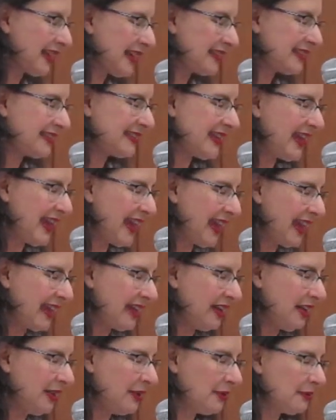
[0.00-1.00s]
I
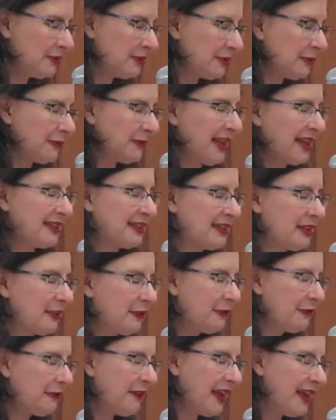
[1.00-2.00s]
sang reflected the
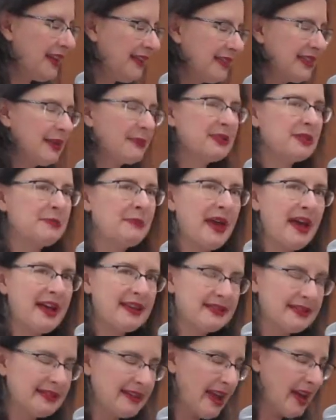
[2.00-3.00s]
faith that was
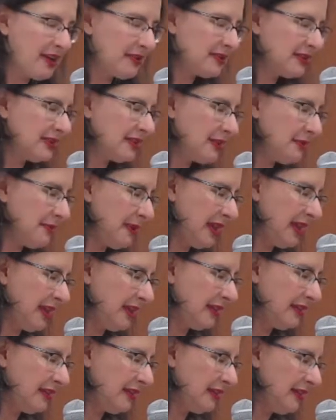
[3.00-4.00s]
passed down to
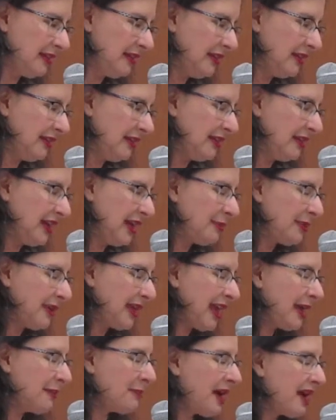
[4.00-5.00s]
me and
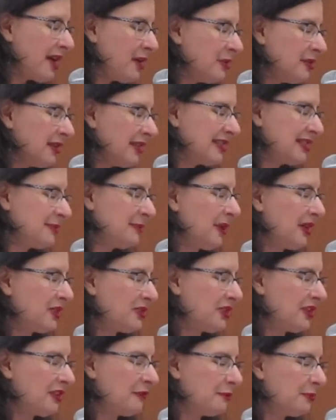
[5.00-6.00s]
became my own
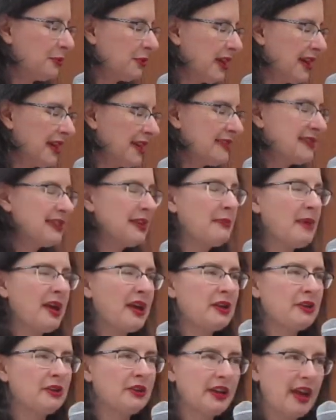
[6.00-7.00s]
expression of praise to my
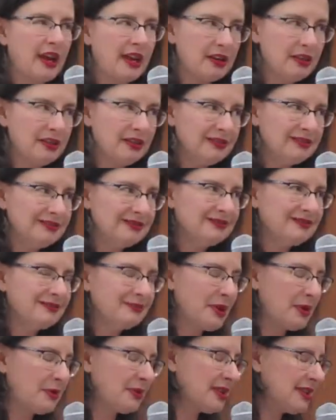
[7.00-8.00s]
Creator,
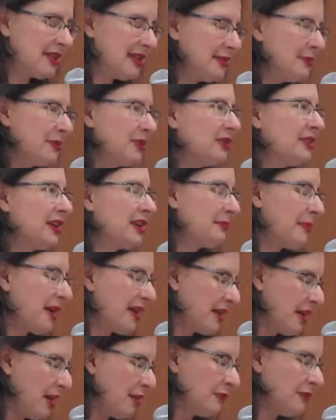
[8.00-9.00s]
my Redeemer, and
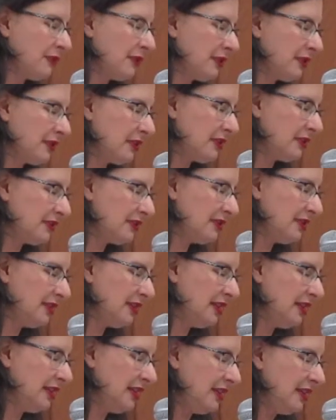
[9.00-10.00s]
my Comforter.
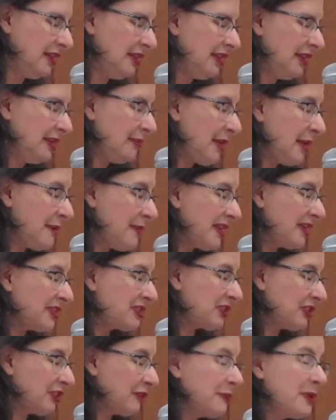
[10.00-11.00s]
My
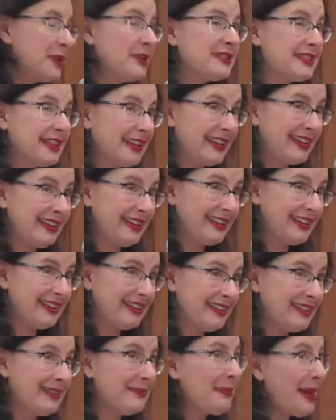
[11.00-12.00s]
minister of
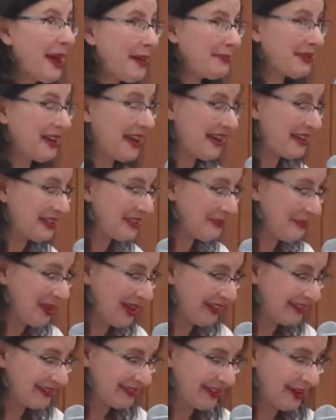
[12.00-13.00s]
music baptized
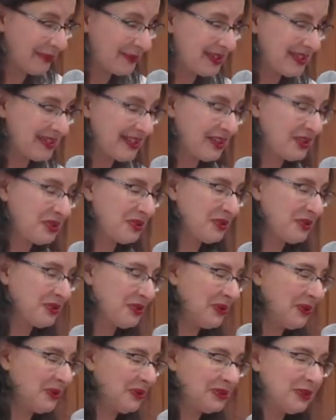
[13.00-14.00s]
me. I was six years
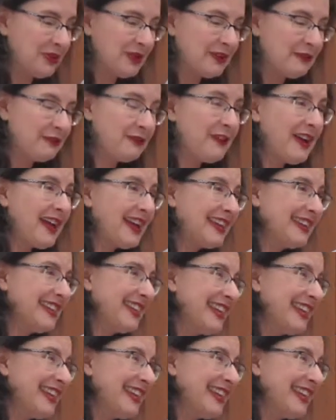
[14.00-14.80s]
old. You can find